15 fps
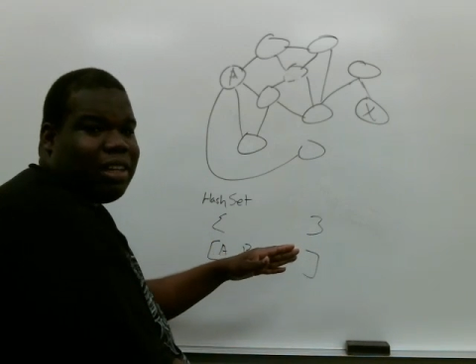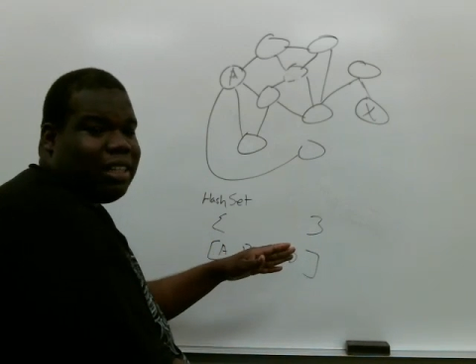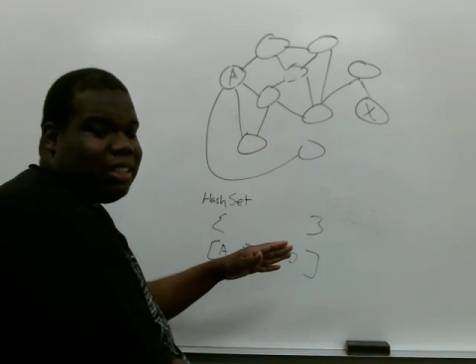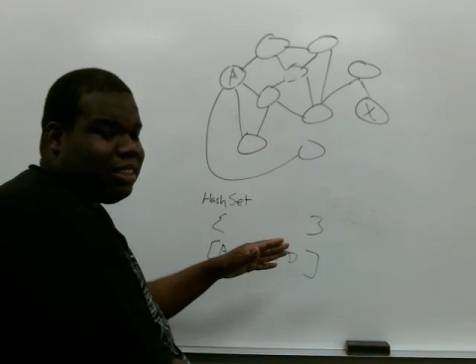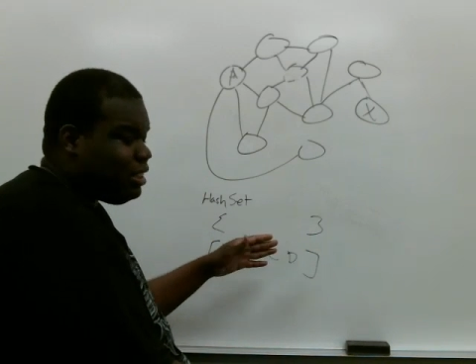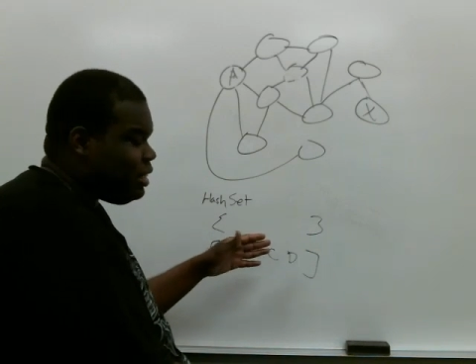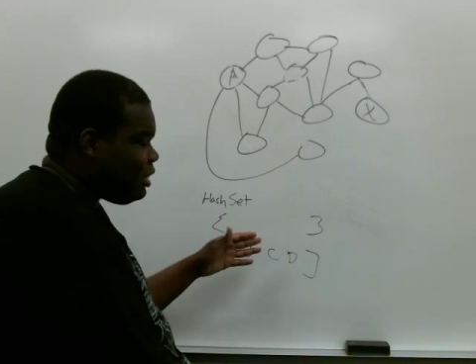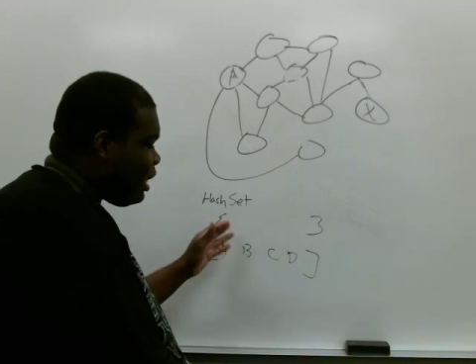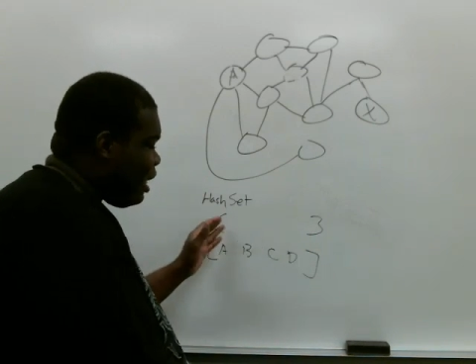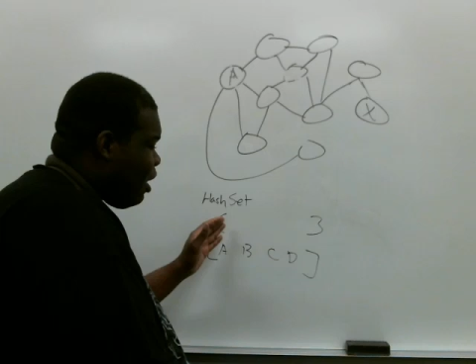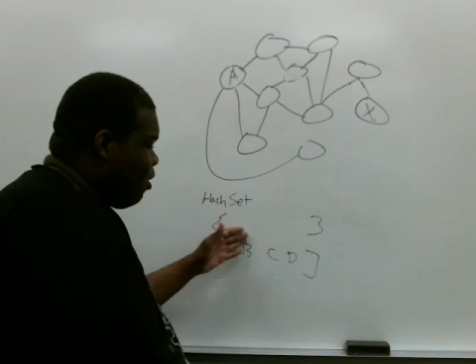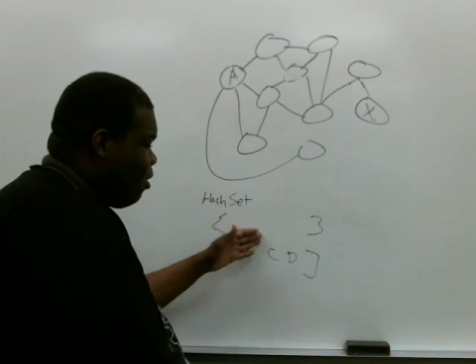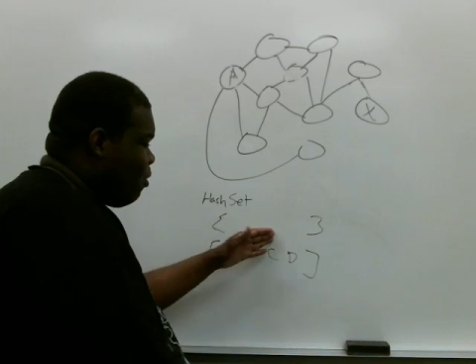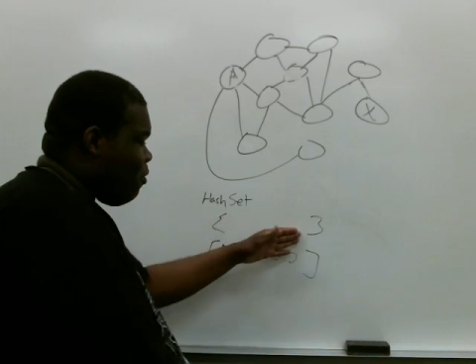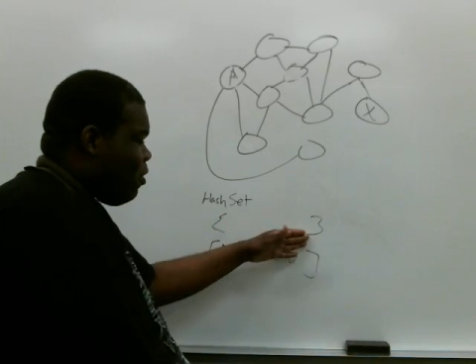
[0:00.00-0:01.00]
It's just an
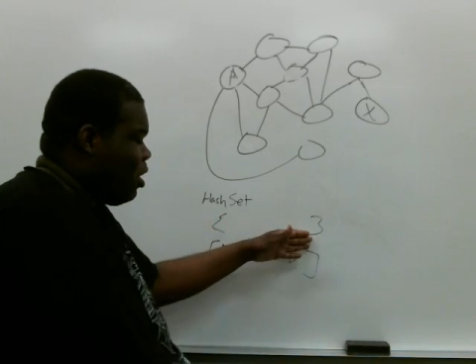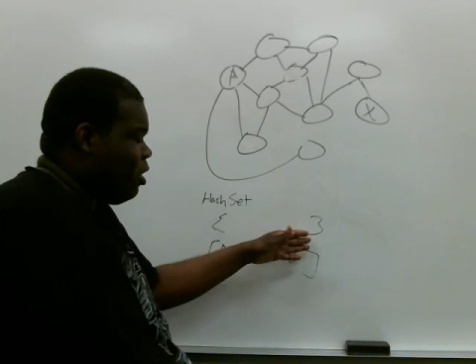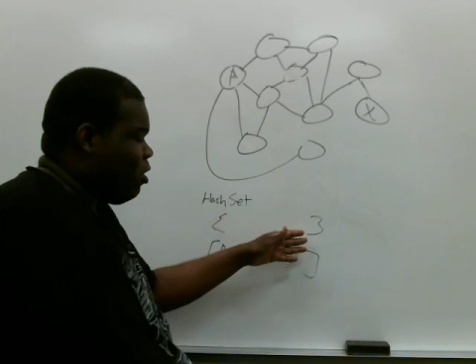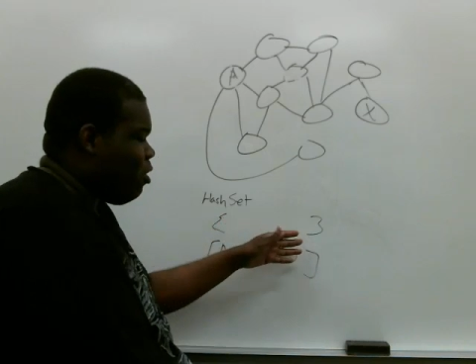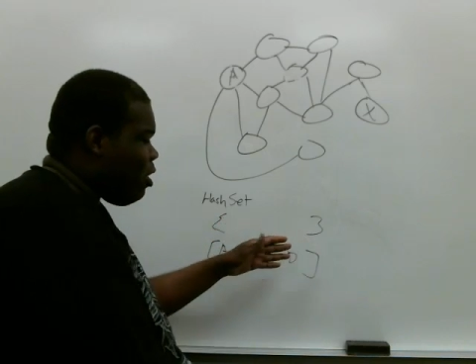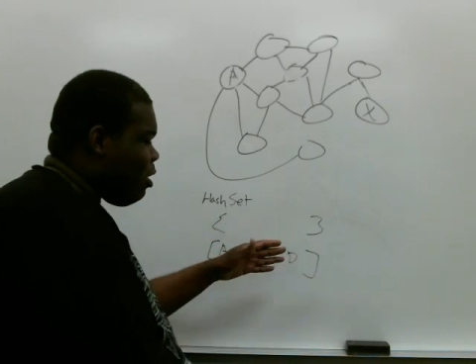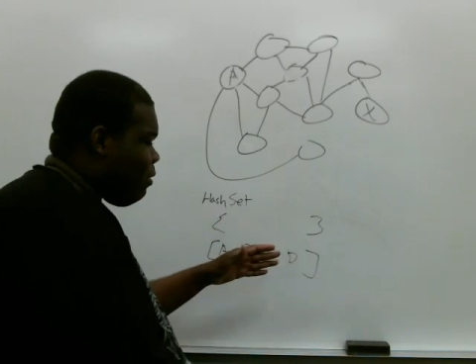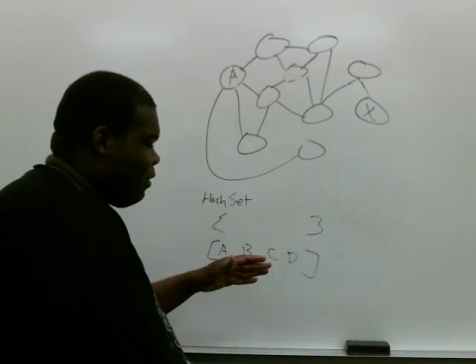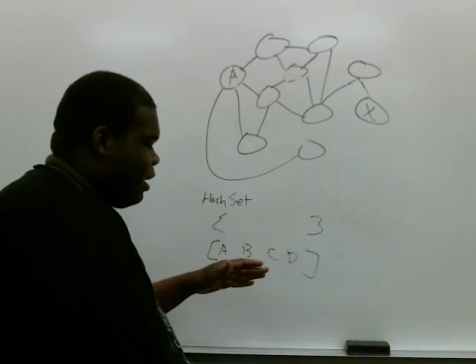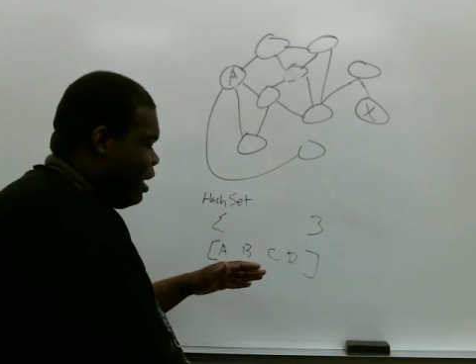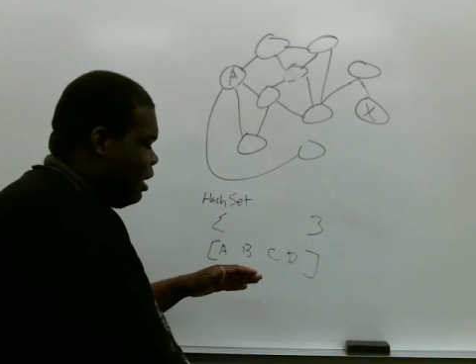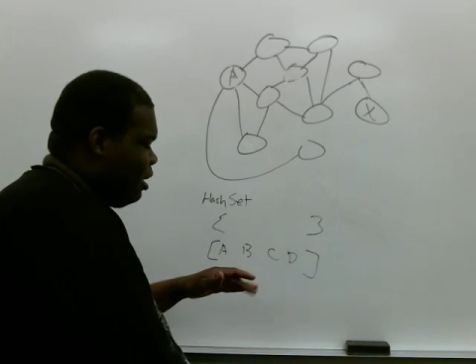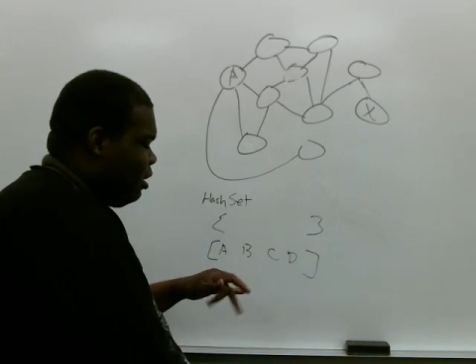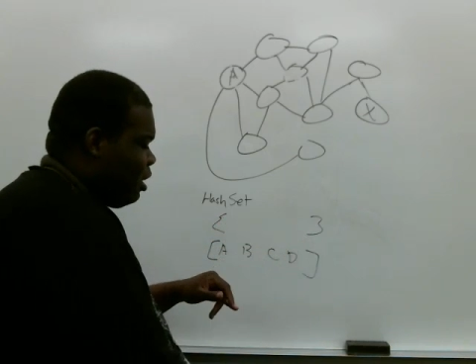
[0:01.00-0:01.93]
O of one or O of n